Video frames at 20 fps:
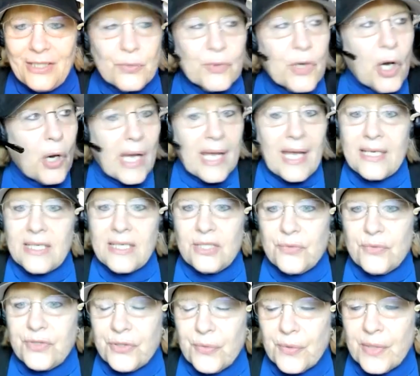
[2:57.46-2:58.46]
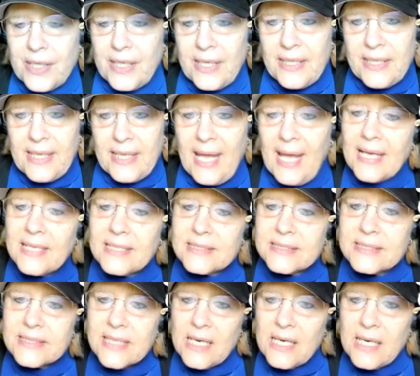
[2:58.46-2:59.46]
and, you go ahead and you do it. And it
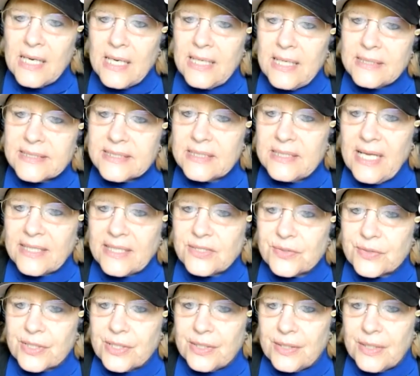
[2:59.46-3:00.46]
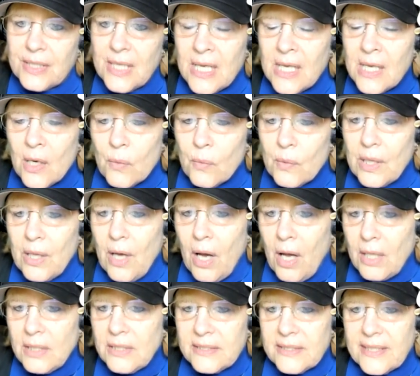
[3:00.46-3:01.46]
has, uh, it's electrical well,
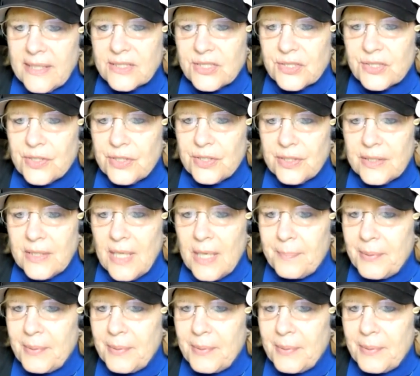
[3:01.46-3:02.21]
all electrical